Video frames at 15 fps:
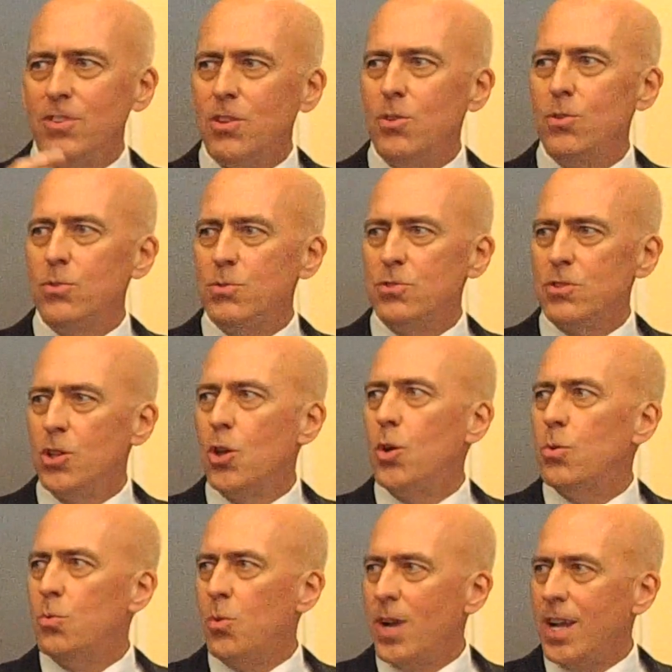huge
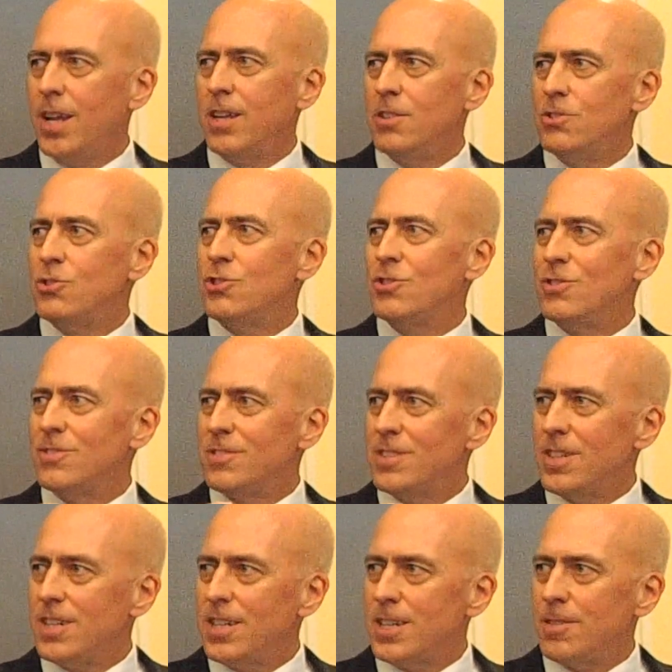low-wage
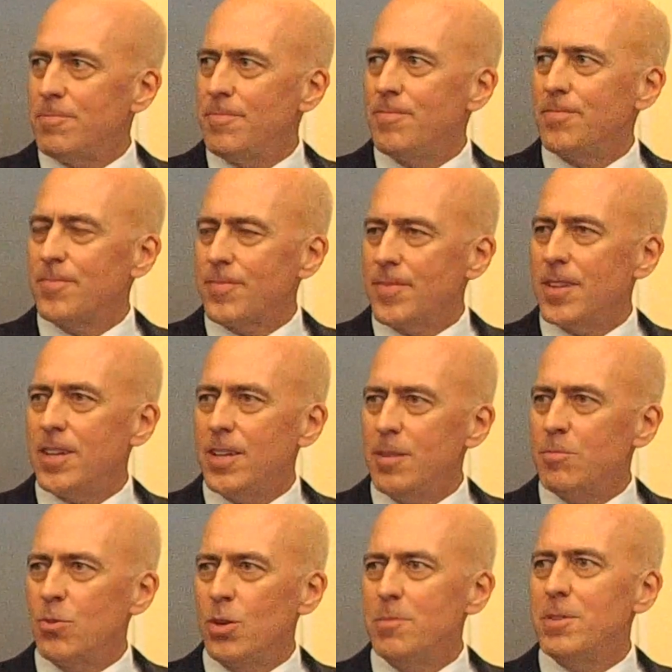
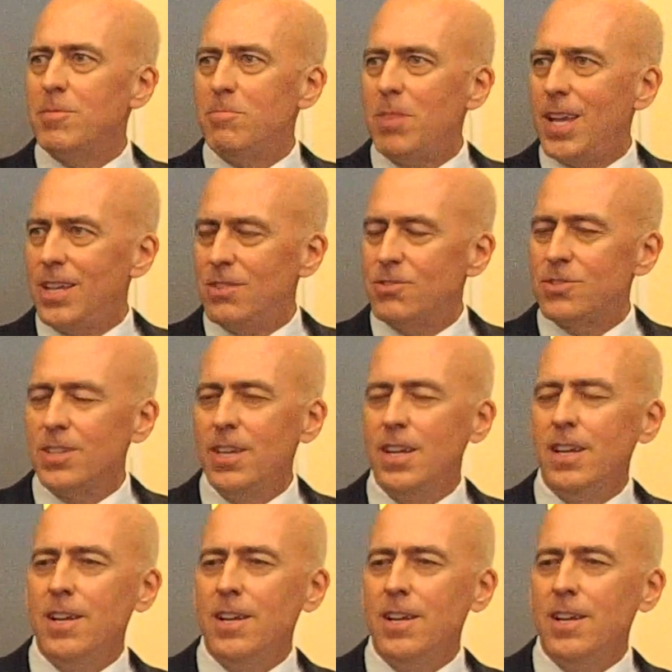employment base